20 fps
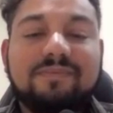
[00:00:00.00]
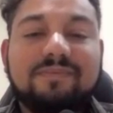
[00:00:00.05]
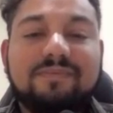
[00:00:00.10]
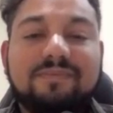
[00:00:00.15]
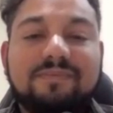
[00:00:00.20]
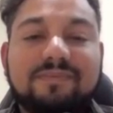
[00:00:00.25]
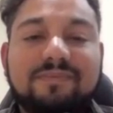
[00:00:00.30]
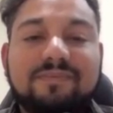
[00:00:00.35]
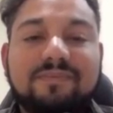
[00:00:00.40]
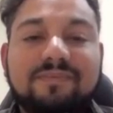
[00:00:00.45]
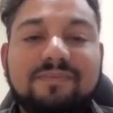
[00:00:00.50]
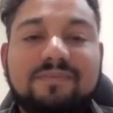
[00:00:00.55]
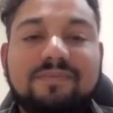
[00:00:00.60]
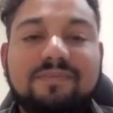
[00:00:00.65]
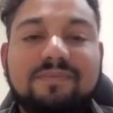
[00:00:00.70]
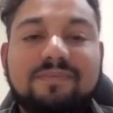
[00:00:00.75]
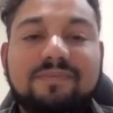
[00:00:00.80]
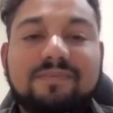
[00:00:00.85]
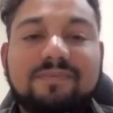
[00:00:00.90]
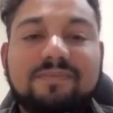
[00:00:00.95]

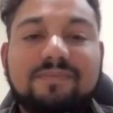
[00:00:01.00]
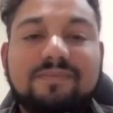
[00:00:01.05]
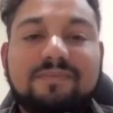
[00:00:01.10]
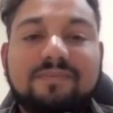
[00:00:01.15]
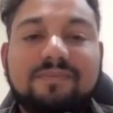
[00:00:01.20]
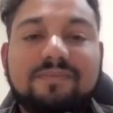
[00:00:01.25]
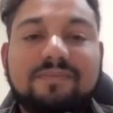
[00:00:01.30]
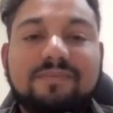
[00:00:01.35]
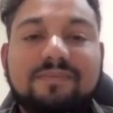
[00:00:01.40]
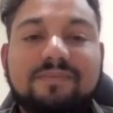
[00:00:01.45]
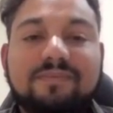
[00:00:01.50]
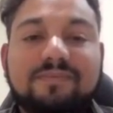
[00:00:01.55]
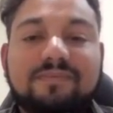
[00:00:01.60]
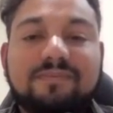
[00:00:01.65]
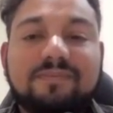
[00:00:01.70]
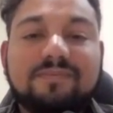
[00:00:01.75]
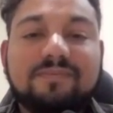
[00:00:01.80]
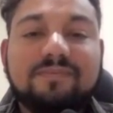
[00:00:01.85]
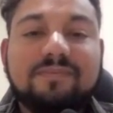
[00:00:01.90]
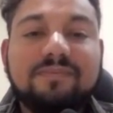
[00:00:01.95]

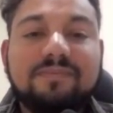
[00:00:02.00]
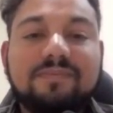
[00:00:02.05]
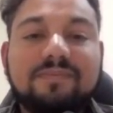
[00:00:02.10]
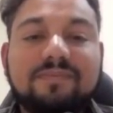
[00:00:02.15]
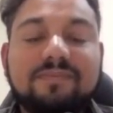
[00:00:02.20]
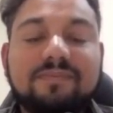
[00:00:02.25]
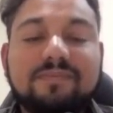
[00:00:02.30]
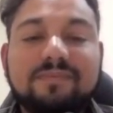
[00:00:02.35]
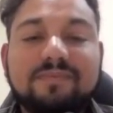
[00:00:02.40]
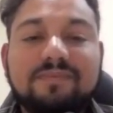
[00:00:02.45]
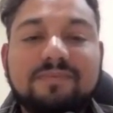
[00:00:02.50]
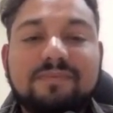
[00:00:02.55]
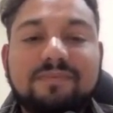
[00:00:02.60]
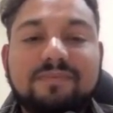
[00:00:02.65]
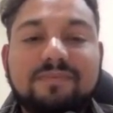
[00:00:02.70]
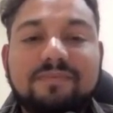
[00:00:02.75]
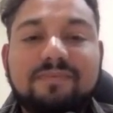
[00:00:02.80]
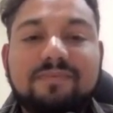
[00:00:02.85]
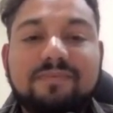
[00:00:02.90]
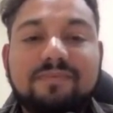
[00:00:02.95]

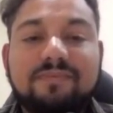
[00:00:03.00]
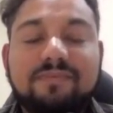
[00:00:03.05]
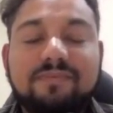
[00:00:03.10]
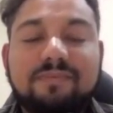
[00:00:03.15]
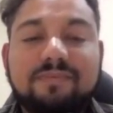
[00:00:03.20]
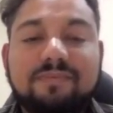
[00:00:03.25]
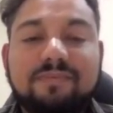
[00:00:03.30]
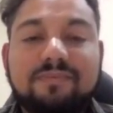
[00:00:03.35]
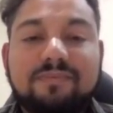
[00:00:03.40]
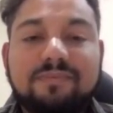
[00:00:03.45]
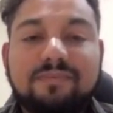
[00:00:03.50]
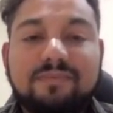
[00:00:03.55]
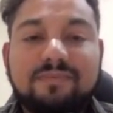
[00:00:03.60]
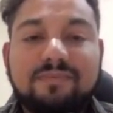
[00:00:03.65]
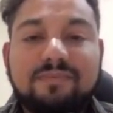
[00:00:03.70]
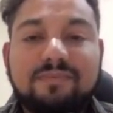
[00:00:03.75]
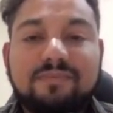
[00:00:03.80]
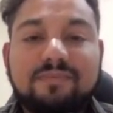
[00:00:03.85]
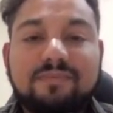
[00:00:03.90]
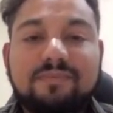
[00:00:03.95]

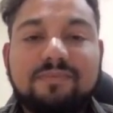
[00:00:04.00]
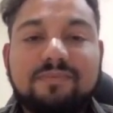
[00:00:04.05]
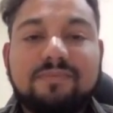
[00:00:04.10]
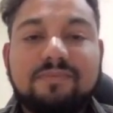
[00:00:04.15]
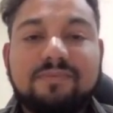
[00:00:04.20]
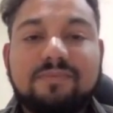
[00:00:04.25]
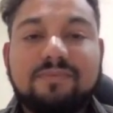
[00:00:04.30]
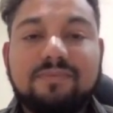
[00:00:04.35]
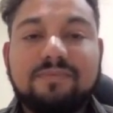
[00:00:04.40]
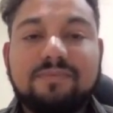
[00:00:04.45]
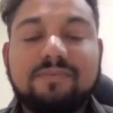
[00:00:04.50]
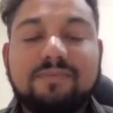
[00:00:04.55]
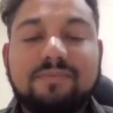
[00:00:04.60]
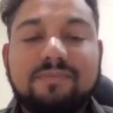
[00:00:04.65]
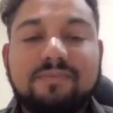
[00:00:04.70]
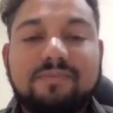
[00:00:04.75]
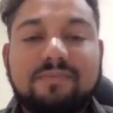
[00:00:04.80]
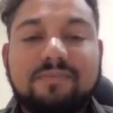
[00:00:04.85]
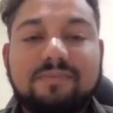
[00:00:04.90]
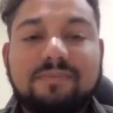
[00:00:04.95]

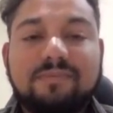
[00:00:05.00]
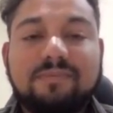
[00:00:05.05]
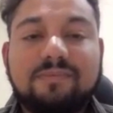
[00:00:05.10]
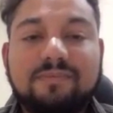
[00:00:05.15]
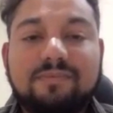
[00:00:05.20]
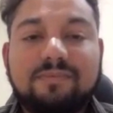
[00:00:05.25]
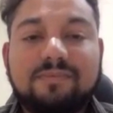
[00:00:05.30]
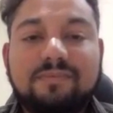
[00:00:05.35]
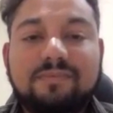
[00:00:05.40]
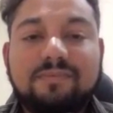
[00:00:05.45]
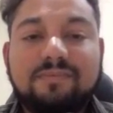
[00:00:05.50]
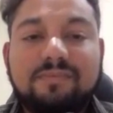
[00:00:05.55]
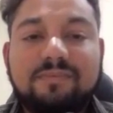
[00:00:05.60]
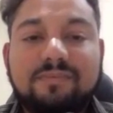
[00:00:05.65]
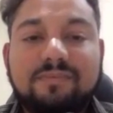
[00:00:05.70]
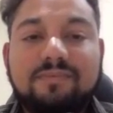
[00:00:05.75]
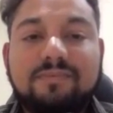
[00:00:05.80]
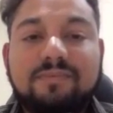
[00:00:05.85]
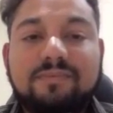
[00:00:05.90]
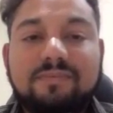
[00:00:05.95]

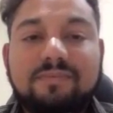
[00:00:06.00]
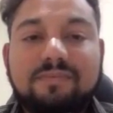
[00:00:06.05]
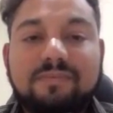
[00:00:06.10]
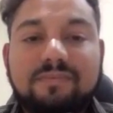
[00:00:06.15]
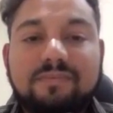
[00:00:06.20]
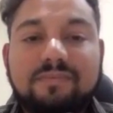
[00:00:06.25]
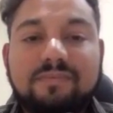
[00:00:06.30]
No words are spoken by the person on screen.